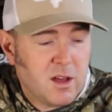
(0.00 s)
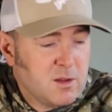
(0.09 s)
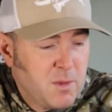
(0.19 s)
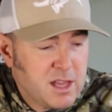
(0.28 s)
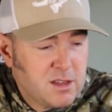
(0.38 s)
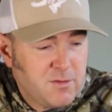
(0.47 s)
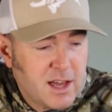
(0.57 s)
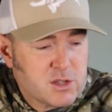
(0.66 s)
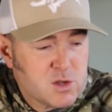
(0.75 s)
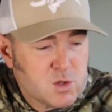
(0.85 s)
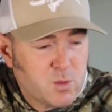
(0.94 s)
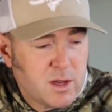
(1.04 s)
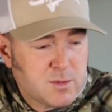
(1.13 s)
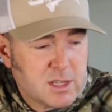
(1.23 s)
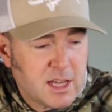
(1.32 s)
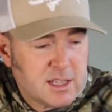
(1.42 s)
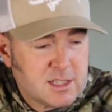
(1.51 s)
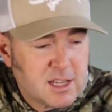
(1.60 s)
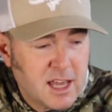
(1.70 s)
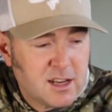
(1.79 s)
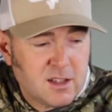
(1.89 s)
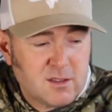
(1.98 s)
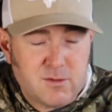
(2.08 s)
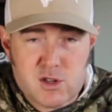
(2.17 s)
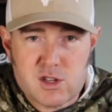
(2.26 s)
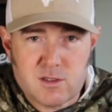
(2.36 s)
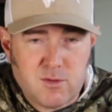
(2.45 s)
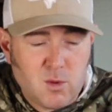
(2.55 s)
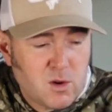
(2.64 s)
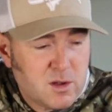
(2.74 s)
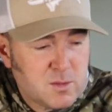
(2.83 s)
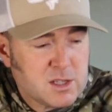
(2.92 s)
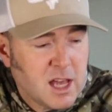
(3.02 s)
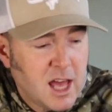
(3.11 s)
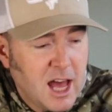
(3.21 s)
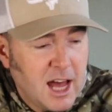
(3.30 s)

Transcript: on manufacturers' websites, and on fishing forums,